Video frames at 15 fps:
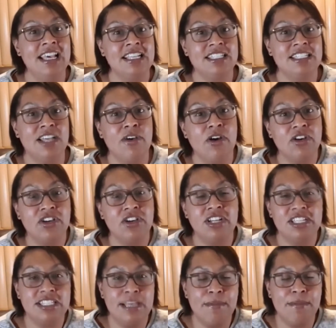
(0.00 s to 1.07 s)
So I'm going to
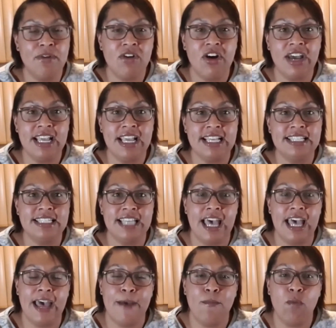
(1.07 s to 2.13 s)
summarise
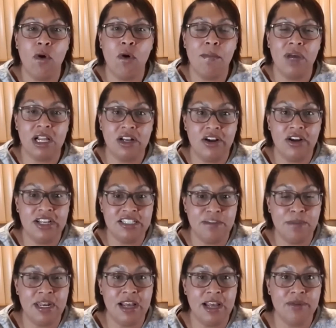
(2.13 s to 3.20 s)
what my clients have
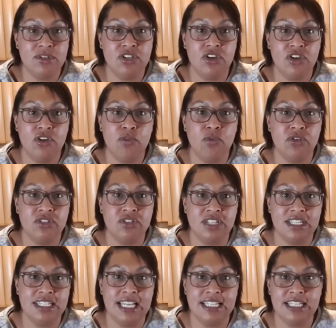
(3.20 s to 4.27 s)
been up to, what
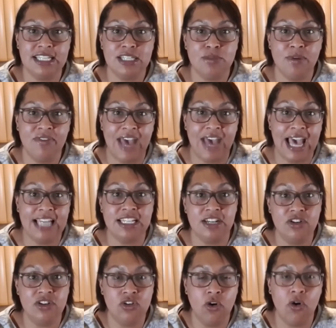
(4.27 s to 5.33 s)
successes we've had
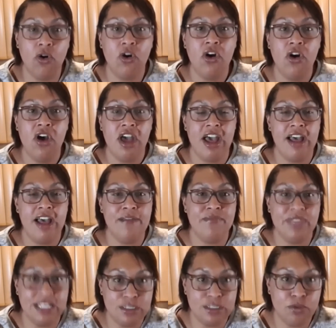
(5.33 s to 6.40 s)
and not
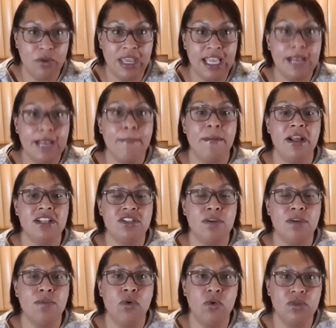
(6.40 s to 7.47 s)
this week. Plus,
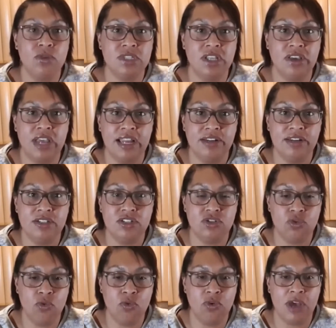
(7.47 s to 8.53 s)
I'm also going to
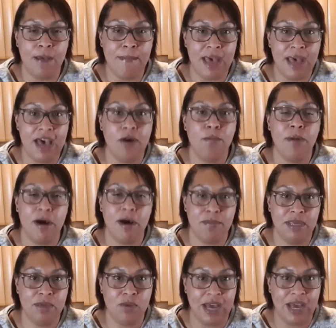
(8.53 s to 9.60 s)
talk about
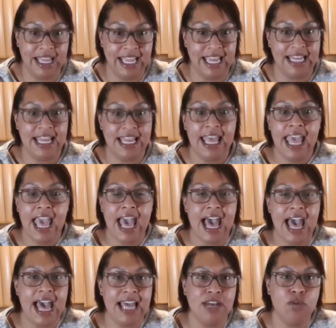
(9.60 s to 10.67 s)
puppy weigh-in
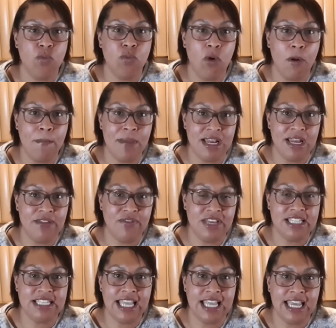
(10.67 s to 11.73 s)
and what
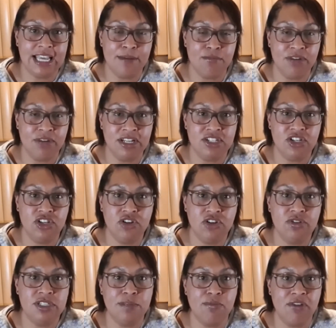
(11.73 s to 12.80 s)
benefits it can bring to you
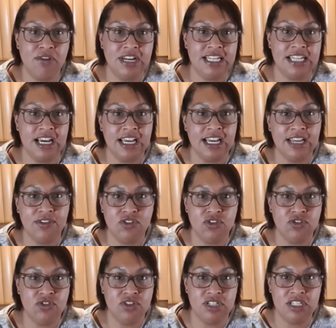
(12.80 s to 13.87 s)
as a breeder if
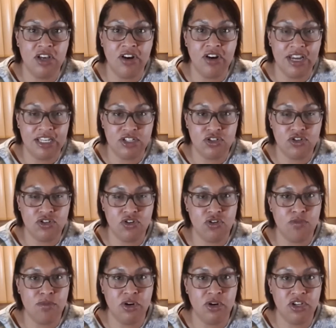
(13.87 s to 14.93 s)
you decide
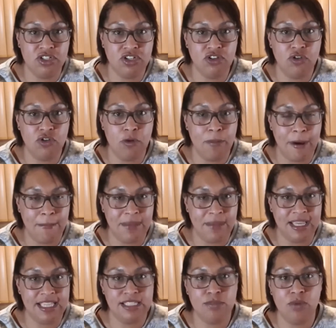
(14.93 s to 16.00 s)
to monitor your
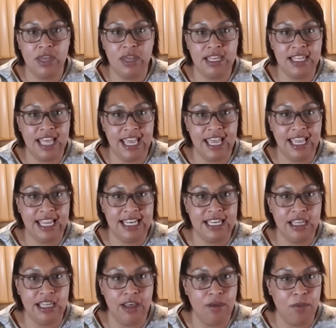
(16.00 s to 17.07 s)
puppies when they're
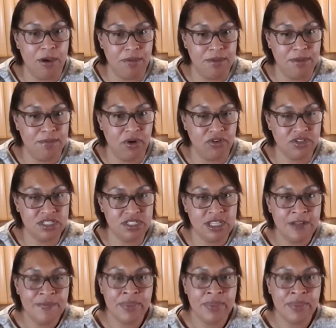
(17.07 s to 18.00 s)
in the whelping box.